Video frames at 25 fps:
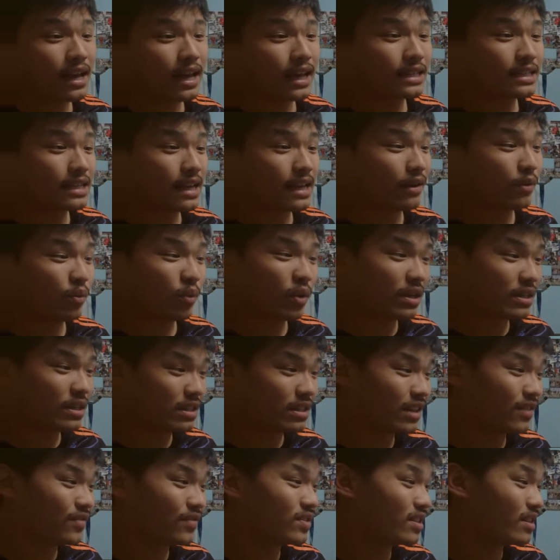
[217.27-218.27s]
to
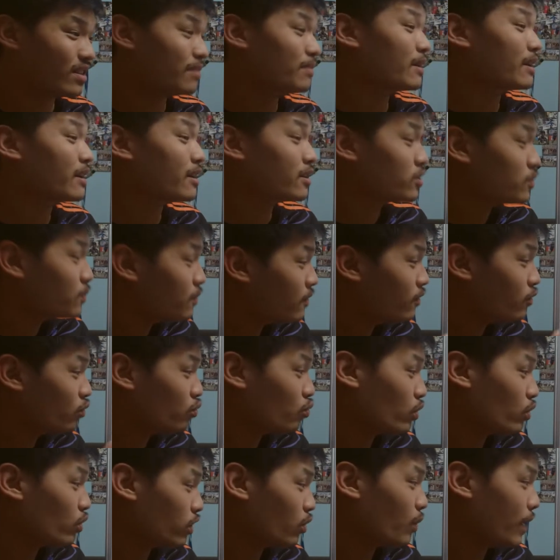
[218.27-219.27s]
NYCFC, because
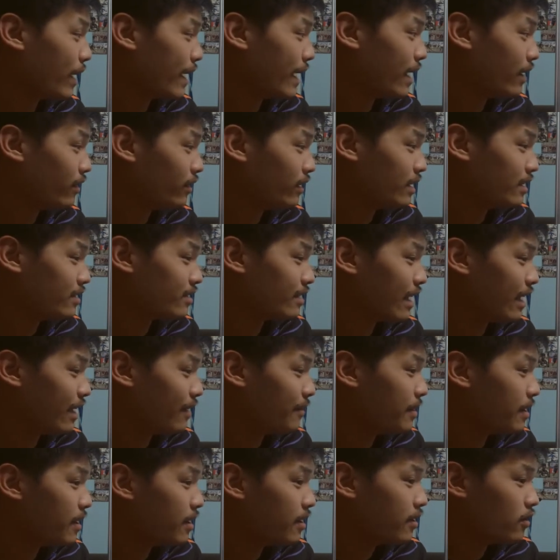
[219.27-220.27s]
with the way how this game,
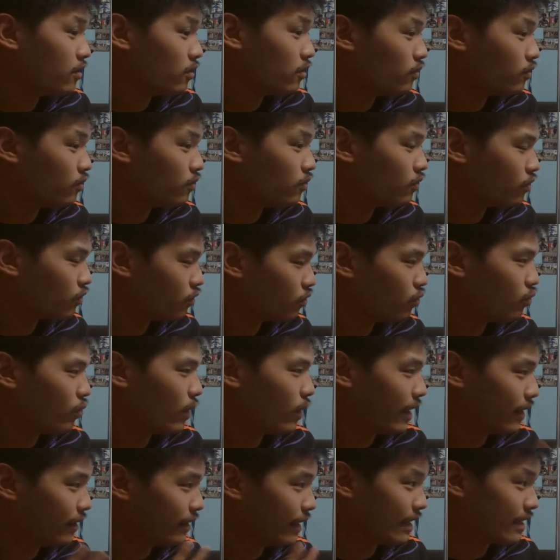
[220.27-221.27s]

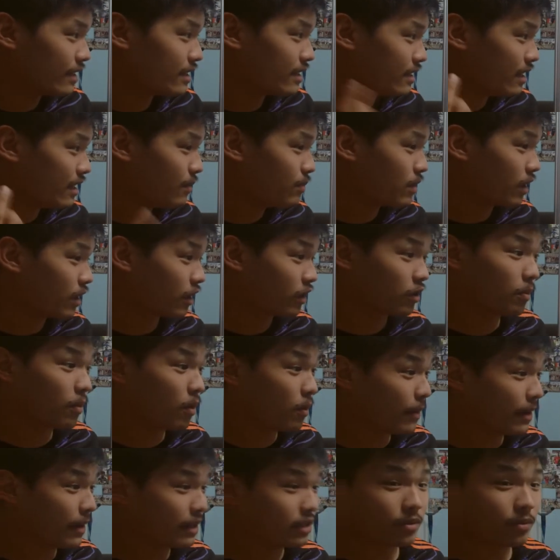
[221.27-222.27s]
when it seems like the
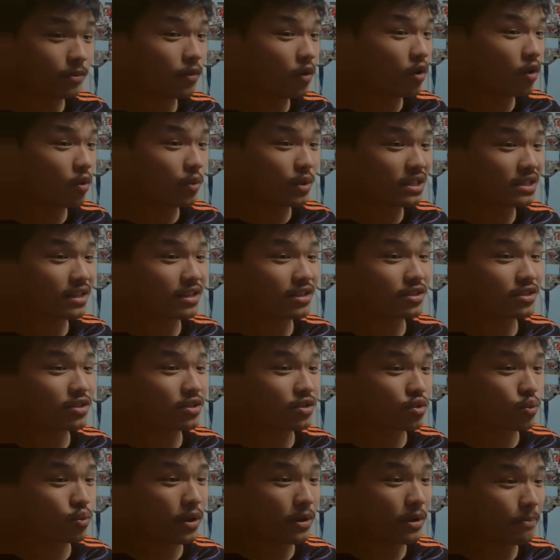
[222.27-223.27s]
momentum always tends to
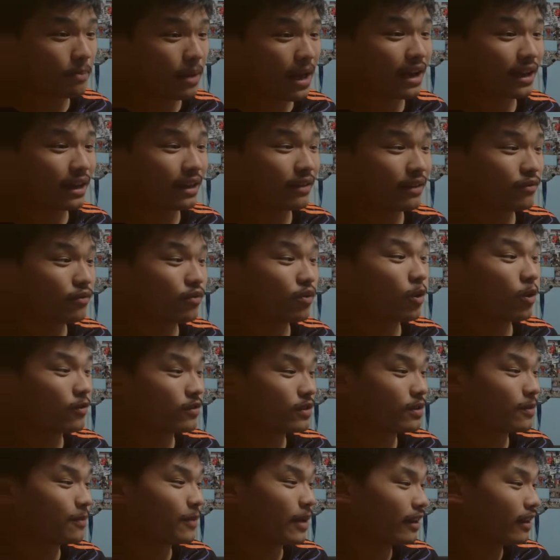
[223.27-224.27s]
swing back and forth
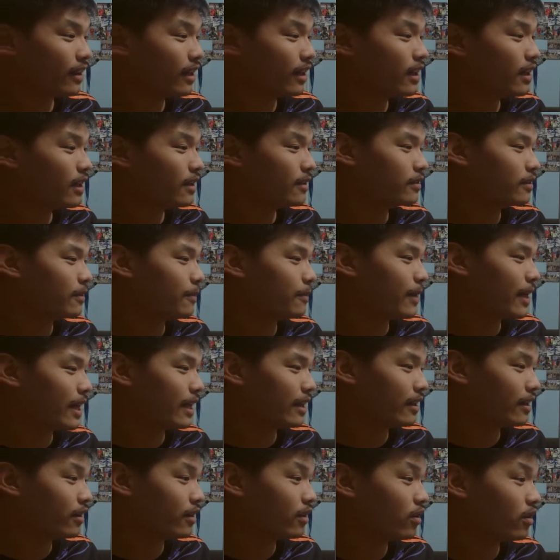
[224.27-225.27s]

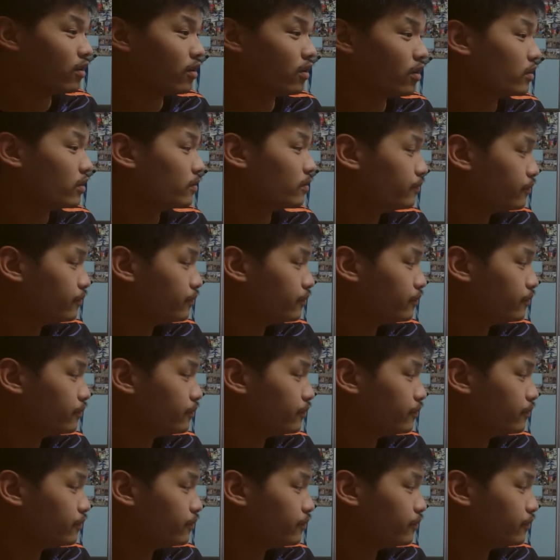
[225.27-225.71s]
depending on